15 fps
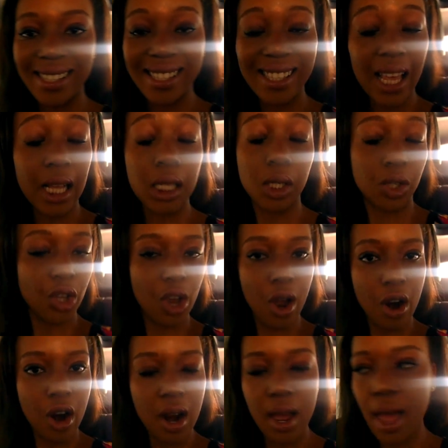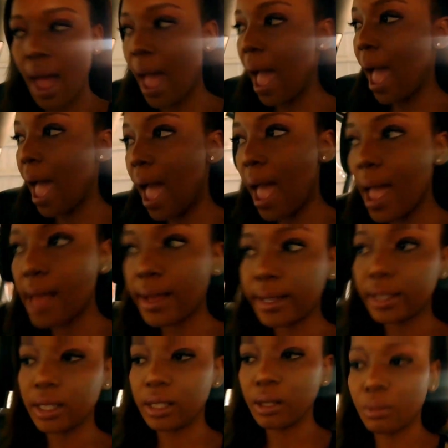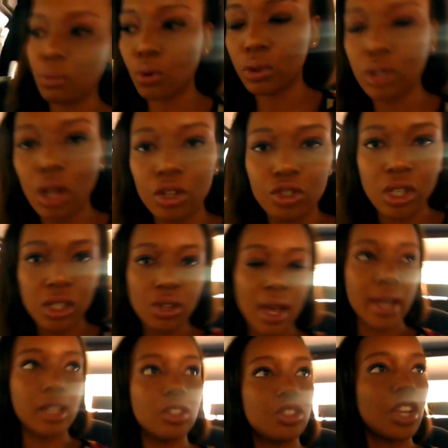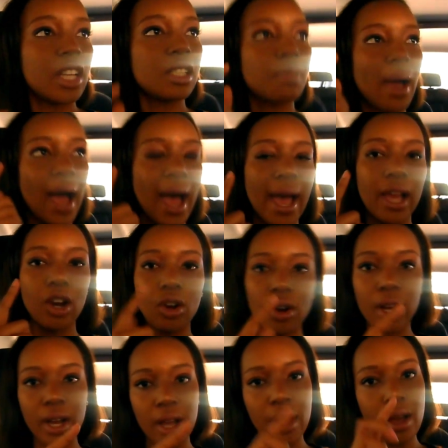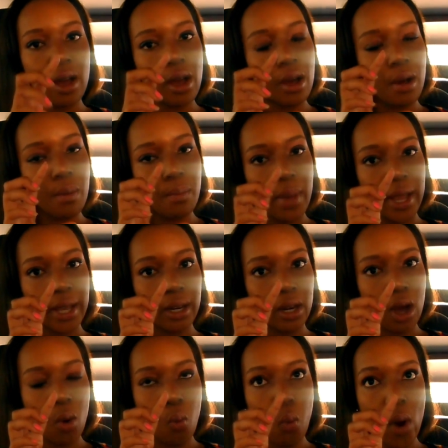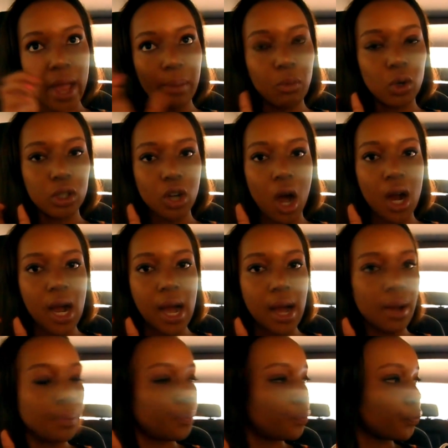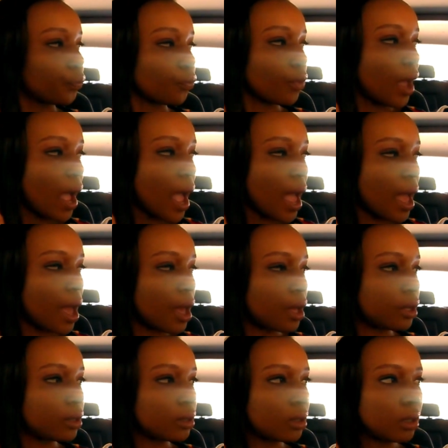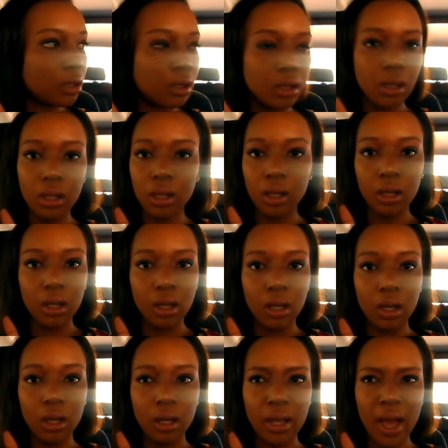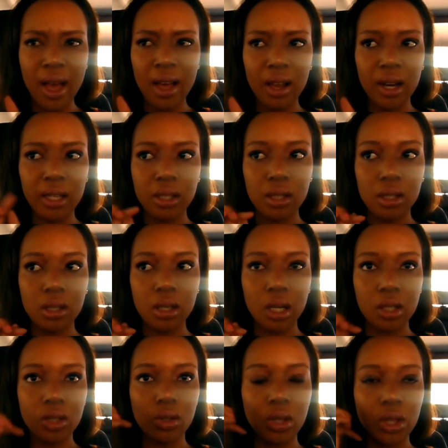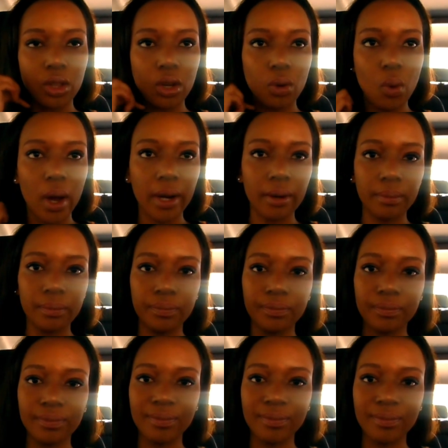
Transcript: sexier and more sultry, so I need to change my eye look, make it way more darker, and yeah, let's do the third one.